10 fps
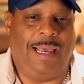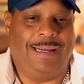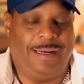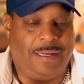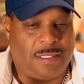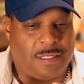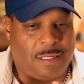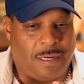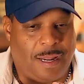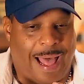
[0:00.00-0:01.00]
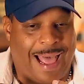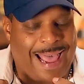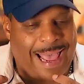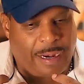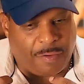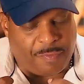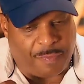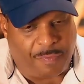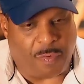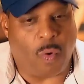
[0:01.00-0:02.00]
And I had a
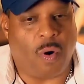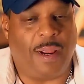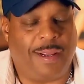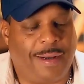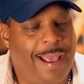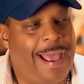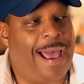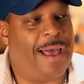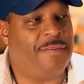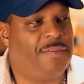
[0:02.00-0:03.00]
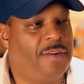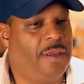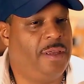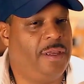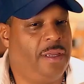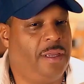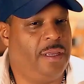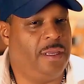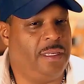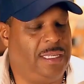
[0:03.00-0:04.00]
4.5
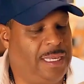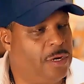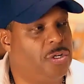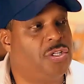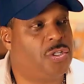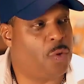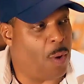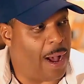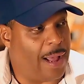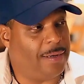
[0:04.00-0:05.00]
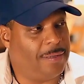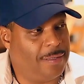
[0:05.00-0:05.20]
year squat.